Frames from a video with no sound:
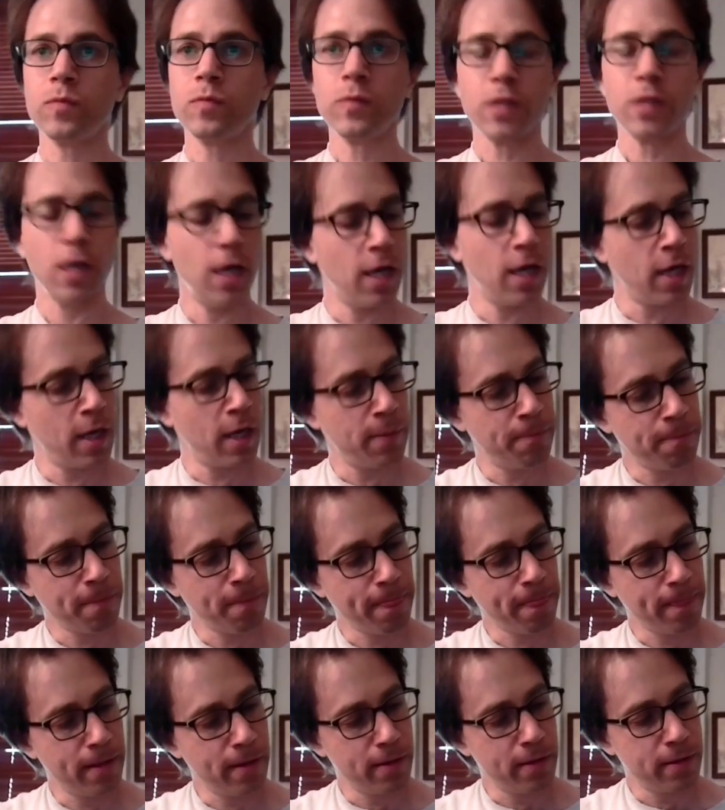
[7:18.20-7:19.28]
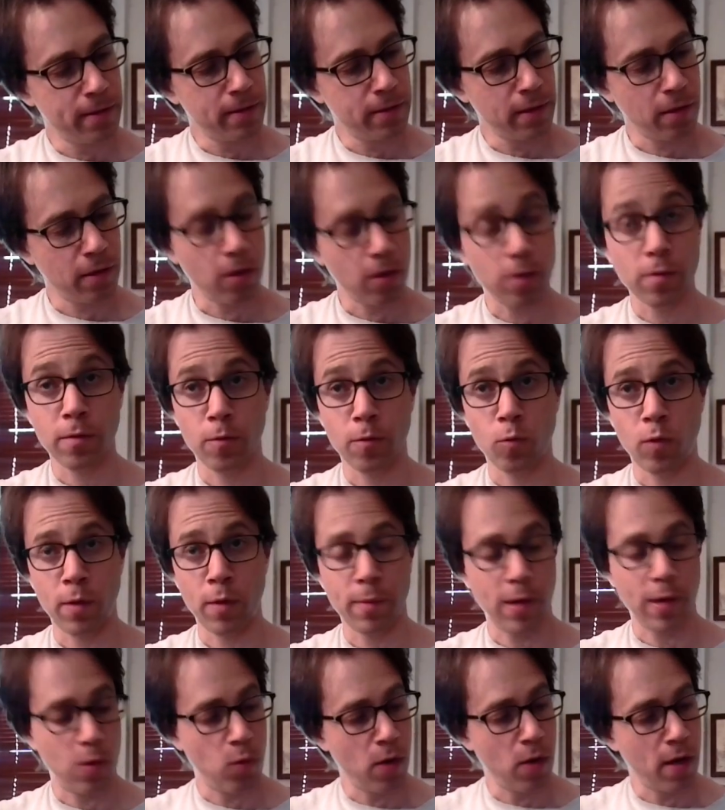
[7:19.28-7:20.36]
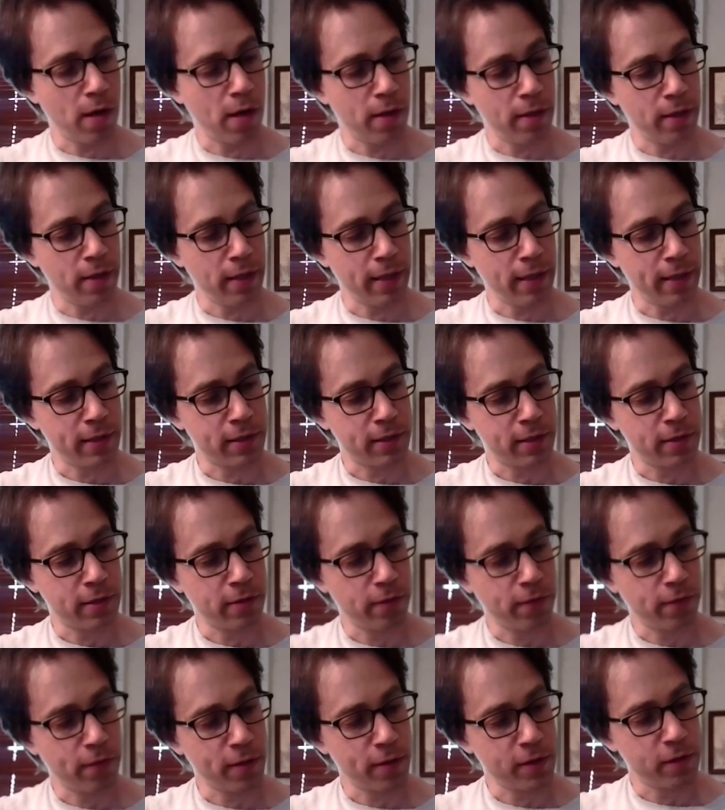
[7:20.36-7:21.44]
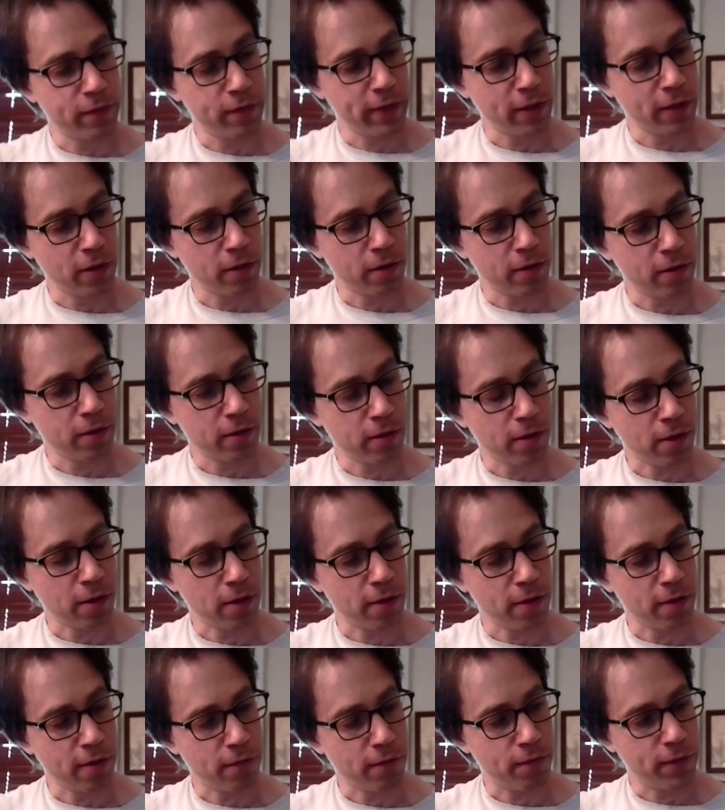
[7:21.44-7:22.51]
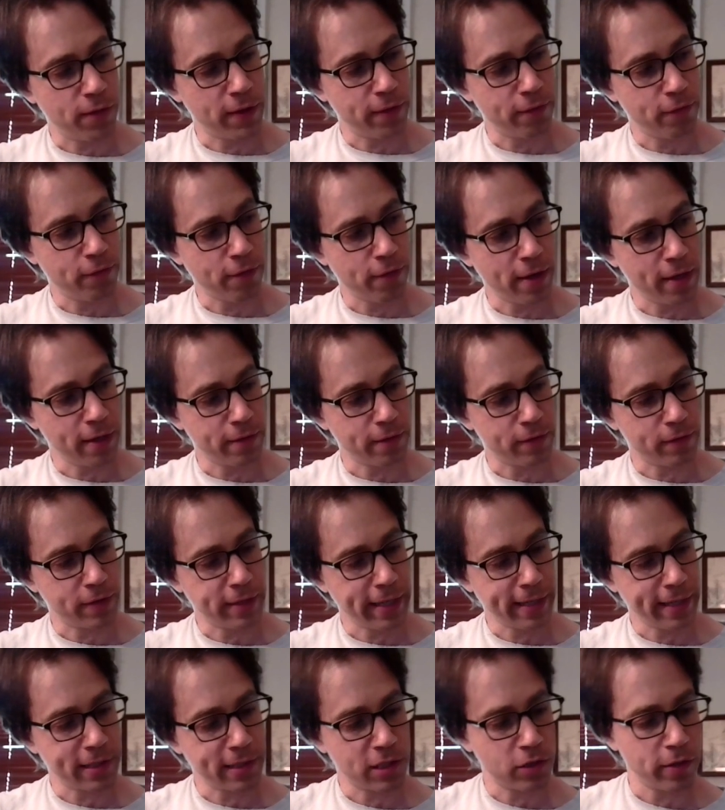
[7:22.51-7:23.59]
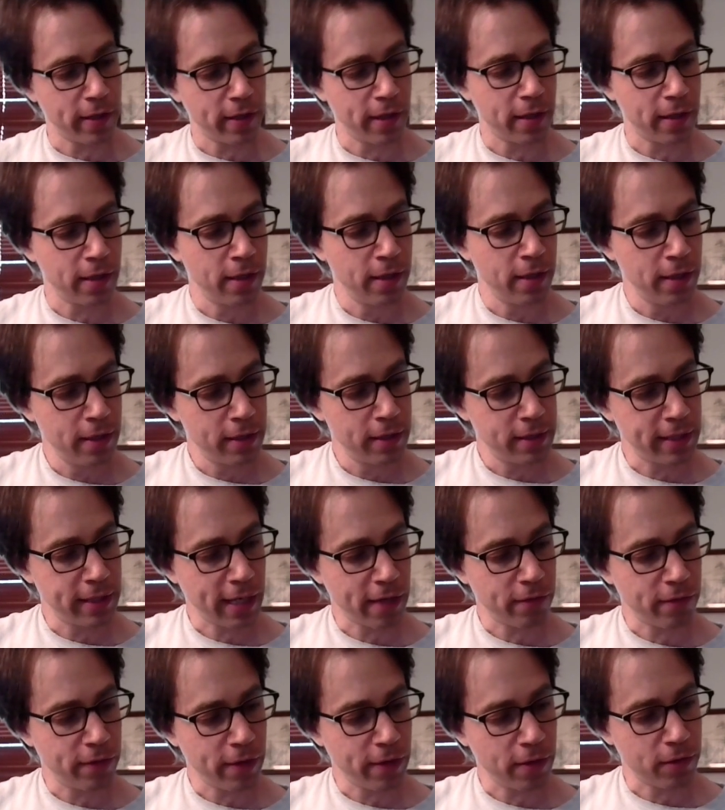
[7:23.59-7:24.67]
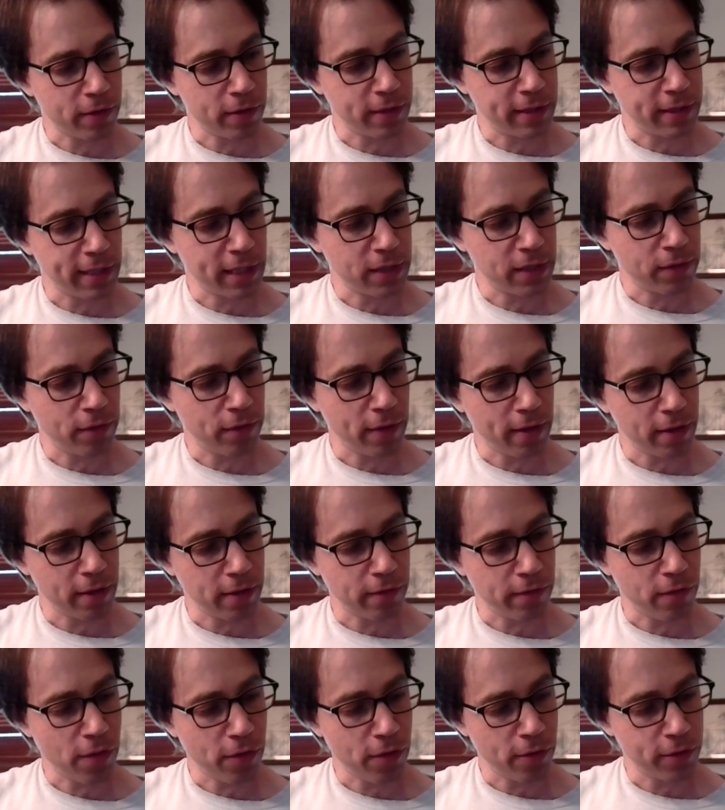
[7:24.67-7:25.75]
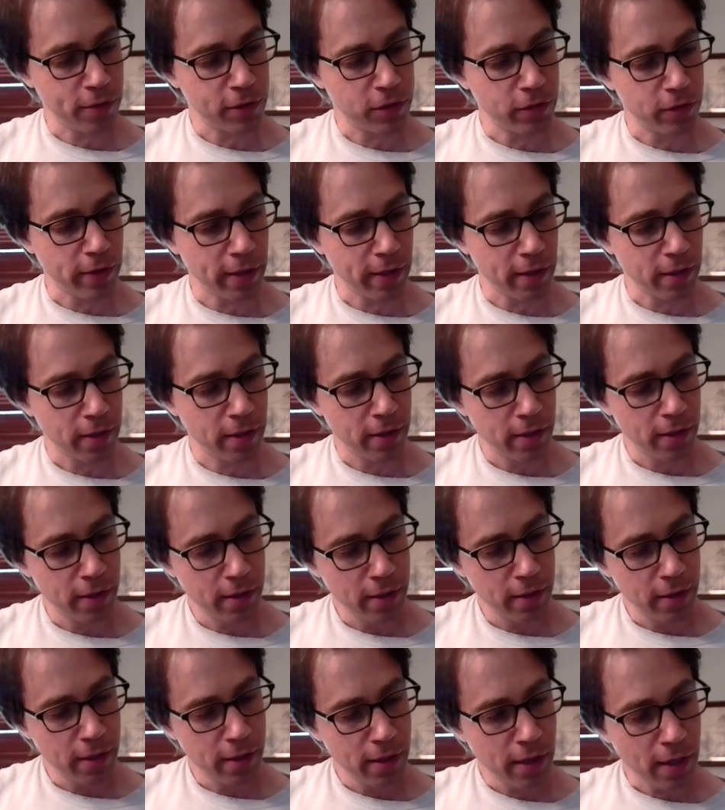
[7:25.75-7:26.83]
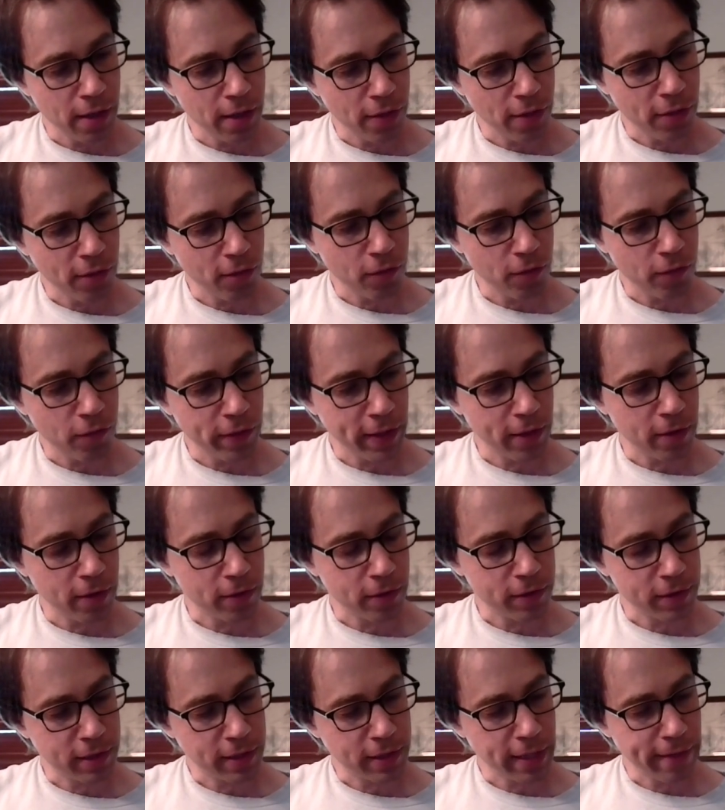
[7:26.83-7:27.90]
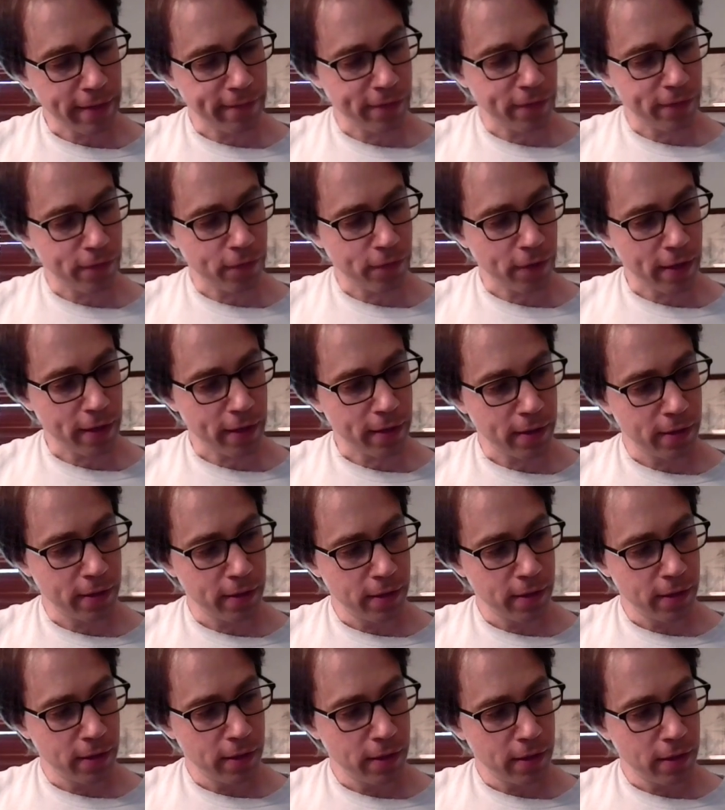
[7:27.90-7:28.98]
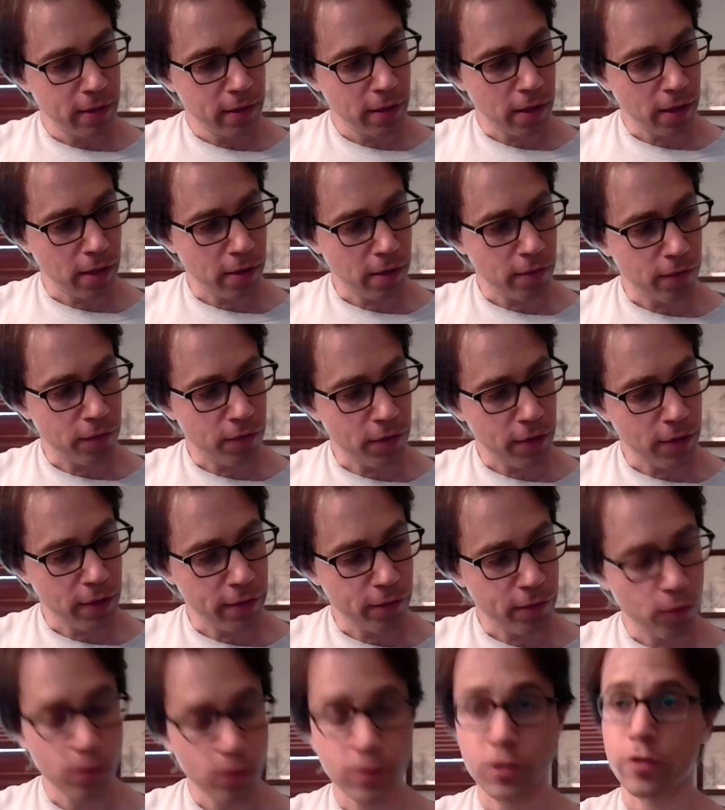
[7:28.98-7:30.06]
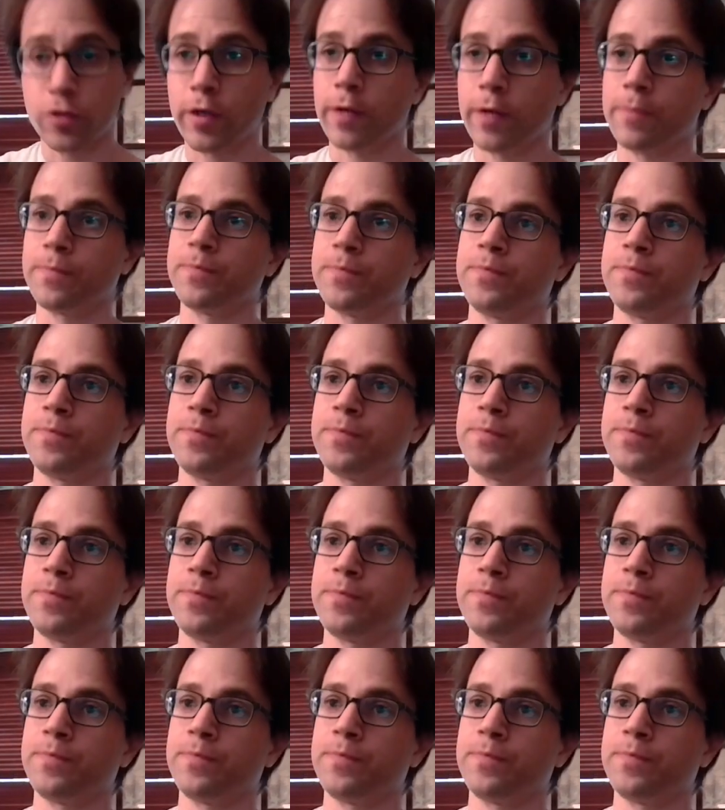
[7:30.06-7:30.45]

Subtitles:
One by one, it's first finger on the 5th fret of the 2nd string, second finger on the 6th fret of the 3rd string, and third finger on the 7th fret of the 4th string.